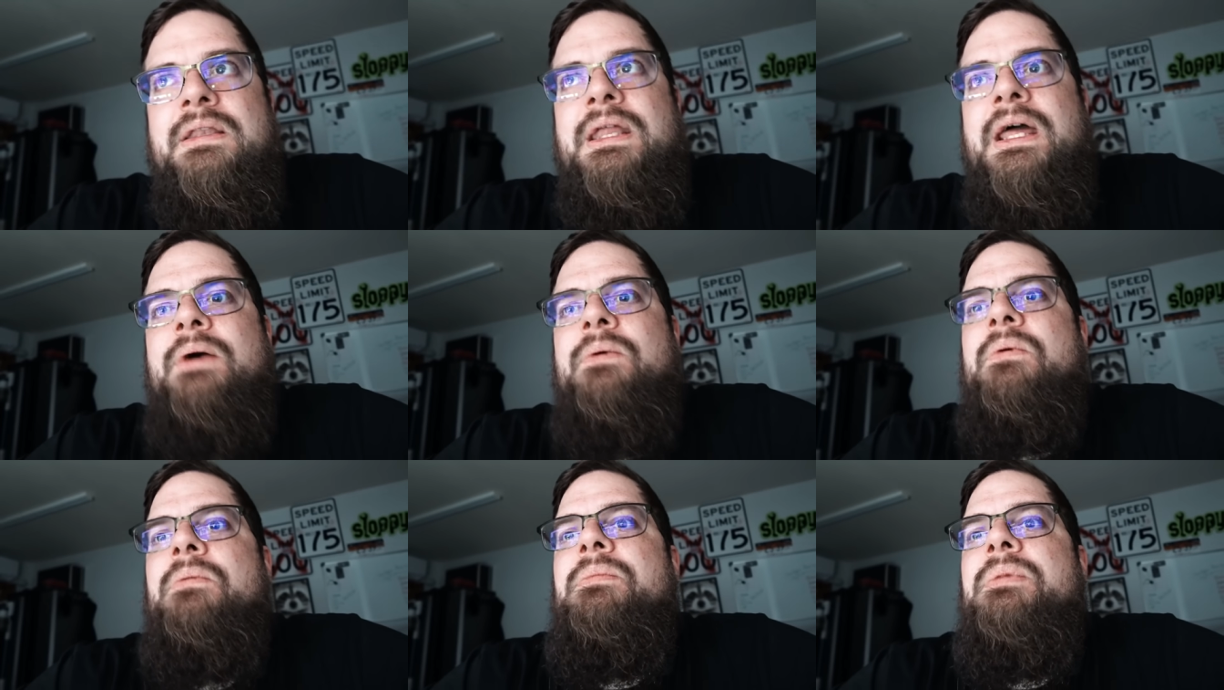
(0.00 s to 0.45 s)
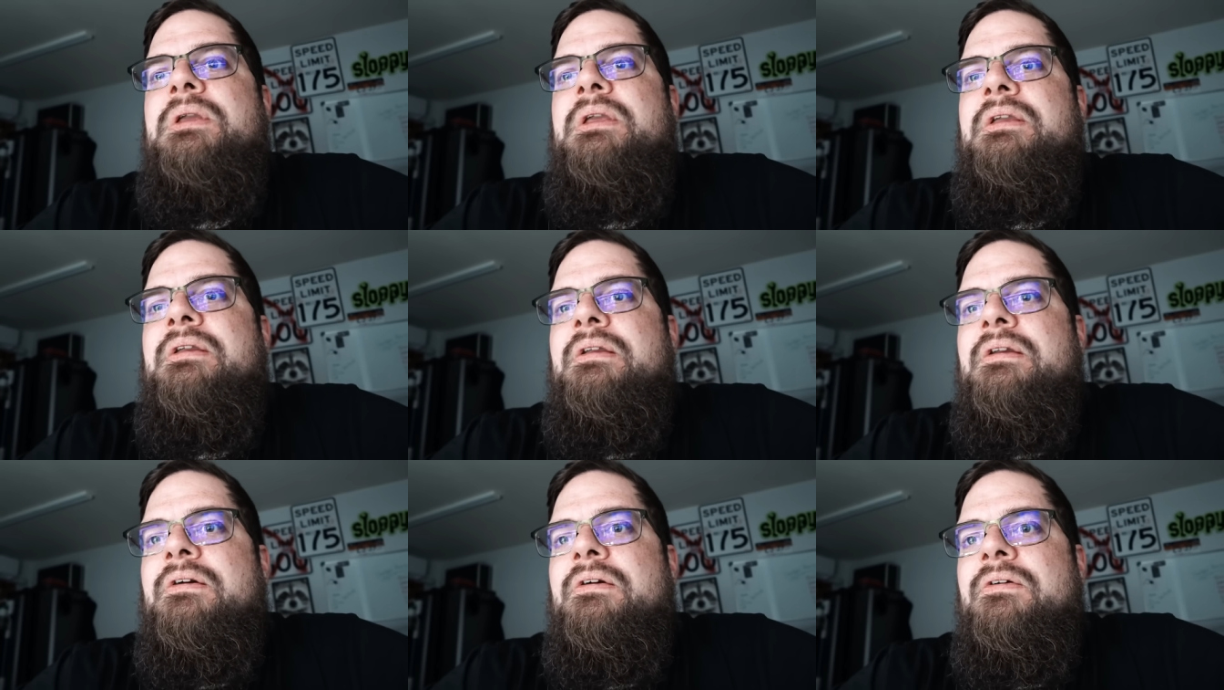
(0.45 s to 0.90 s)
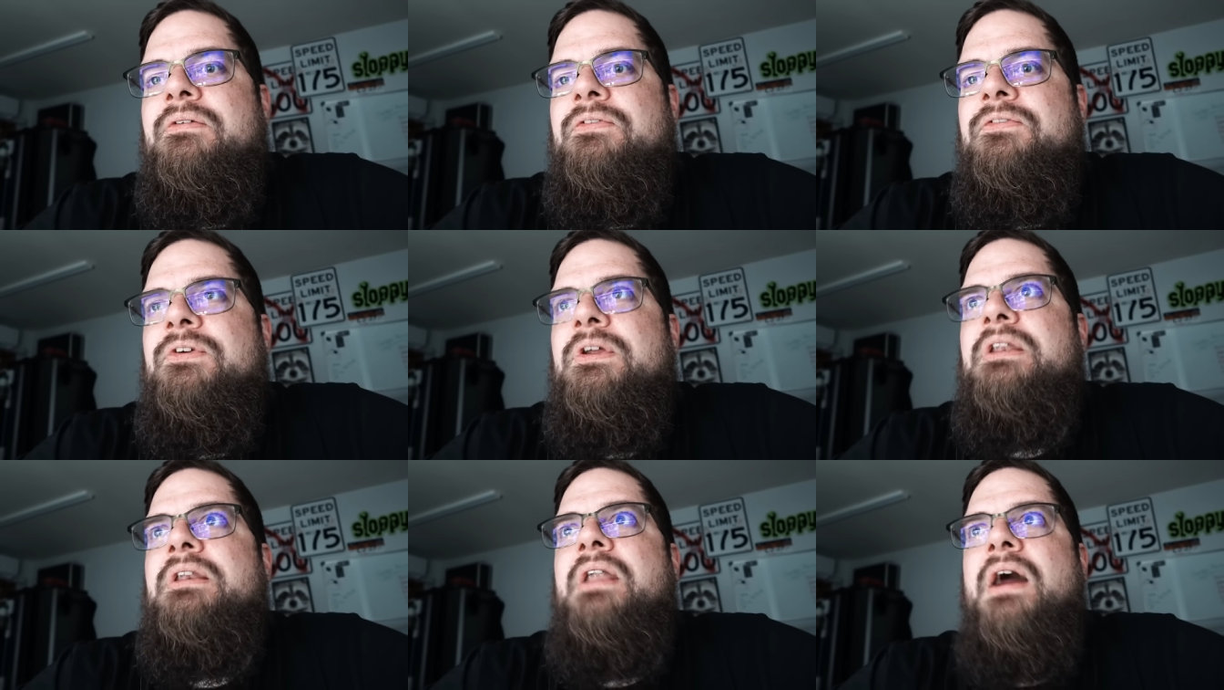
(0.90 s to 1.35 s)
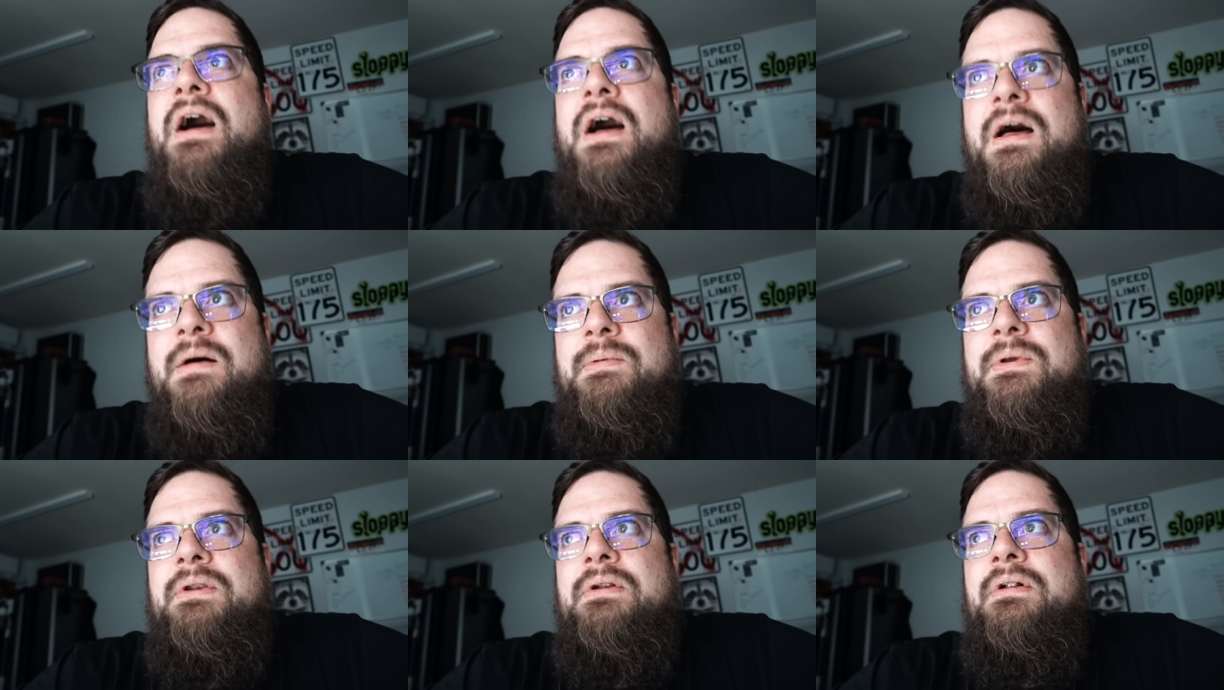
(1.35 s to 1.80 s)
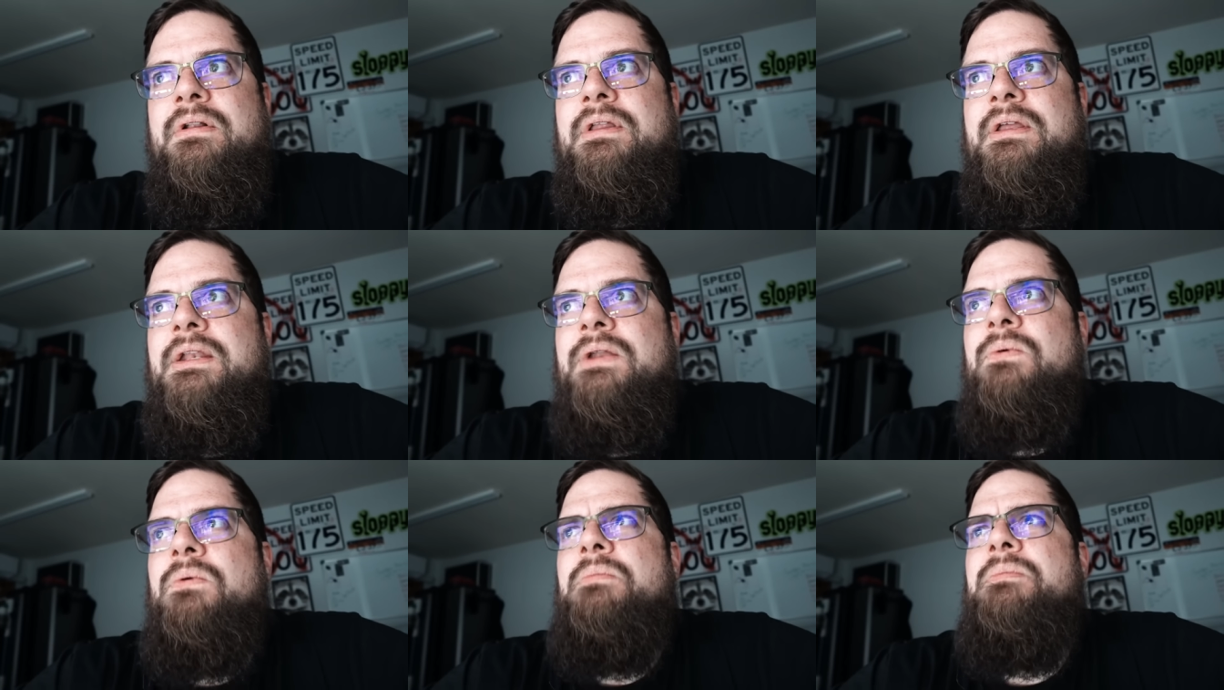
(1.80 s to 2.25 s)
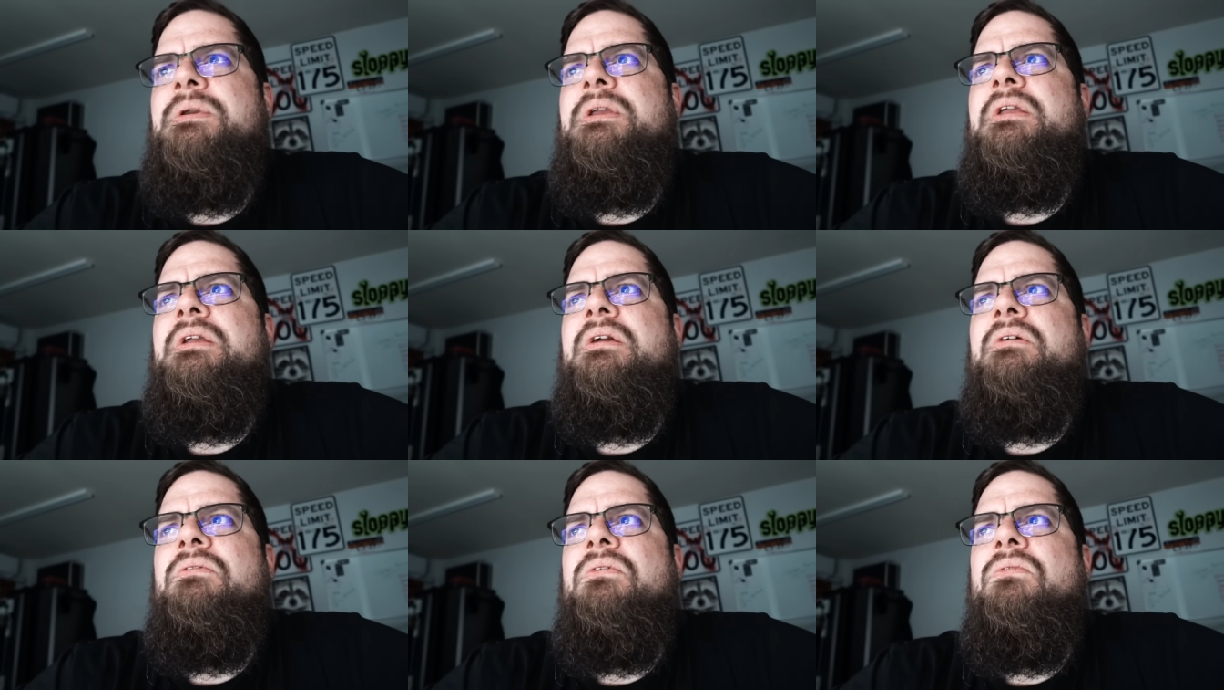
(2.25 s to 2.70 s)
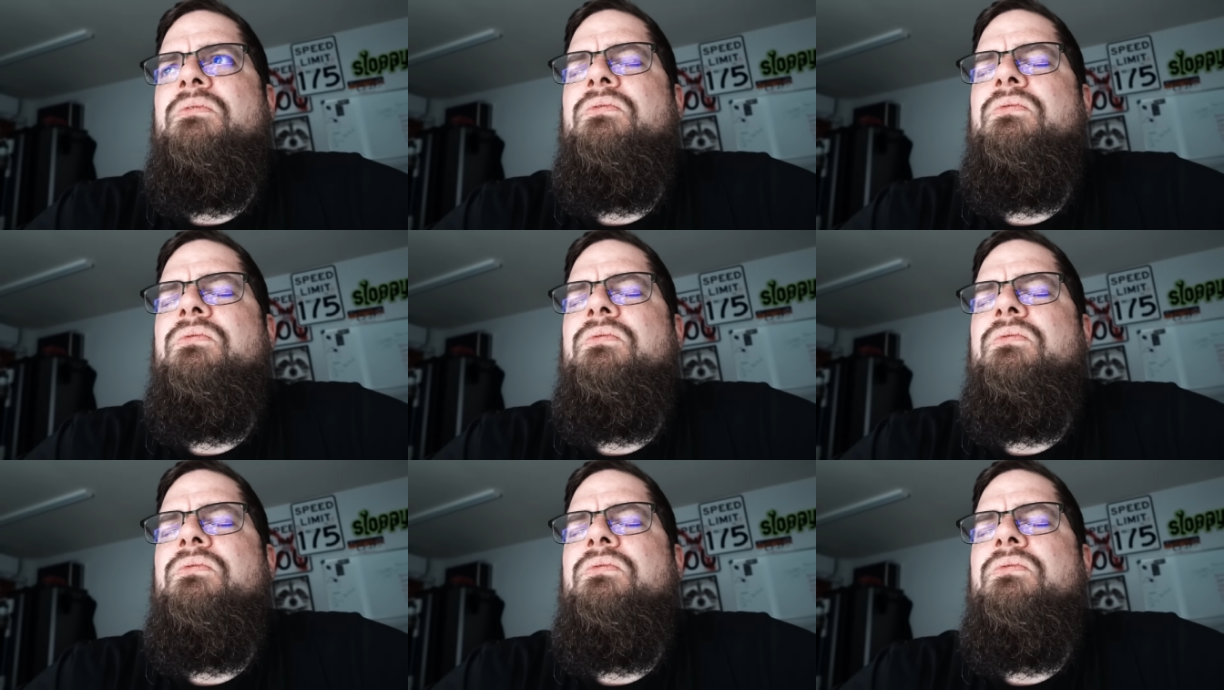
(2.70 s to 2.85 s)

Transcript: that would be phenomenal and it would be